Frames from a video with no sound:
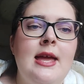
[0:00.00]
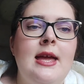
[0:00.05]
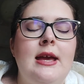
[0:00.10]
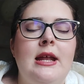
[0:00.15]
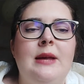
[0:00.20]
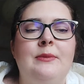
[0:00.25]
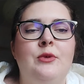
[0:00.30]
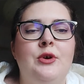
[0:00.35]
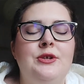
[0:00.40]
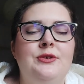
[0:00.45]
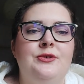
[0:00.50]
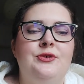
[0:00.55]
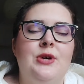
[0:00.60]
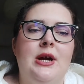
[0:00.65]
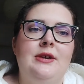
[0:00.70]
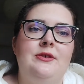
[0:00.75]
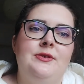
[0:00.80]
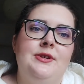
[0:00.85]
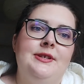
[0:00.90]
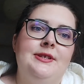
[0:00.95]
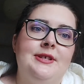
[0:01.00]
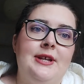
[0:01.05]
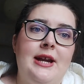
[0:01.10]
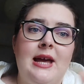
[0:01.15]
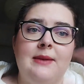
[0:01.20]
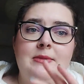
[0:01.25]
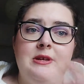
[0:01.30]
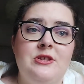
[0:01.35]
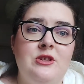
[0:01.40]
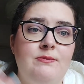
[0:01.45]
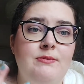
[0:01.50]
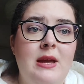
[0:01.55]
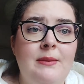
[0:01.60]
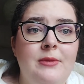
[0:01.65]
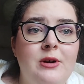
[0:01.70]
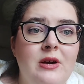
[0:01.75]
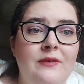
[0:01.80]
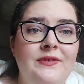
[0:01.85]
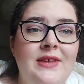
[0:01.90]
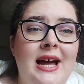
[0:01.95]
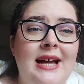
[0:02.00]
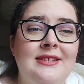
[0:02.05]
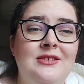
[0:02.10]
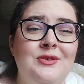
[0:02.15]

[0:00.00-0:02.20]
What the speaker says: and I'm going to try to describe each member of that.